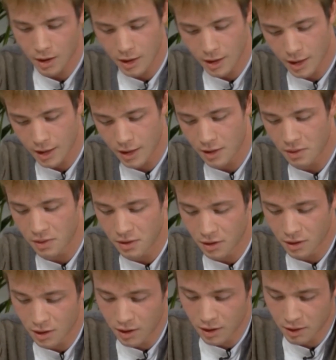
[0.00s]
And
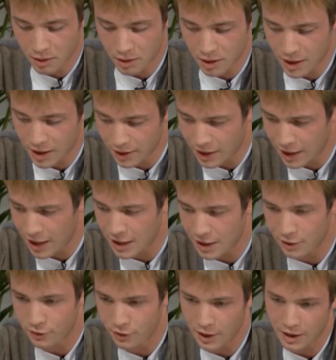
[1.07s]

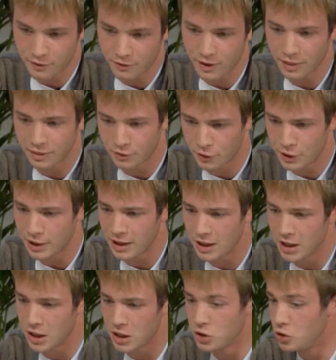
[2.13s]
I felt
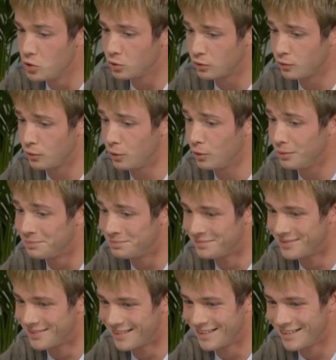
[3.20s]
really useful
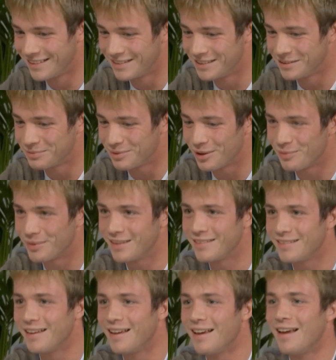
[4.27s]
in this
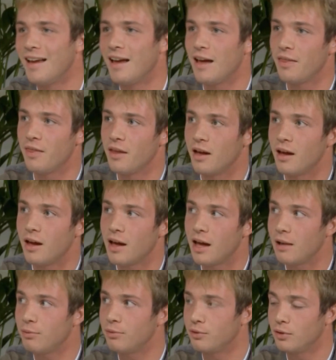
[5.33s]
moment and
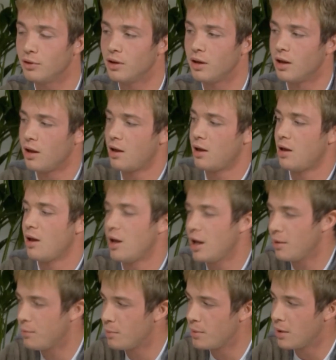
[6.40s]
helpful.
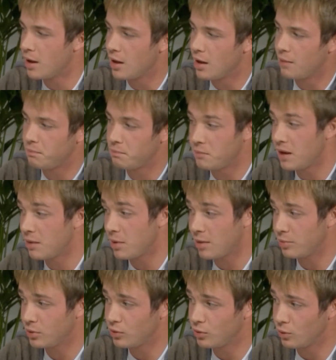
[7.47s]
I'm
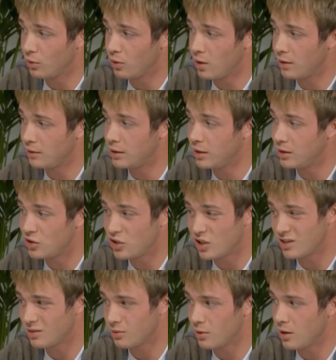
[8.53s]
happy to have the
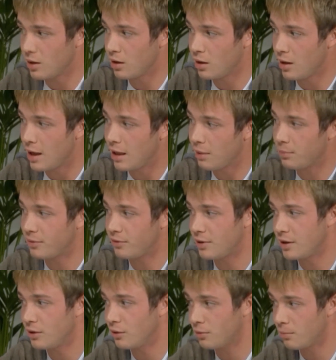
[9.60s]
chance to help a
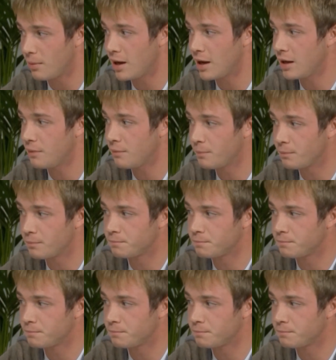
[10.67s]
friend of mine,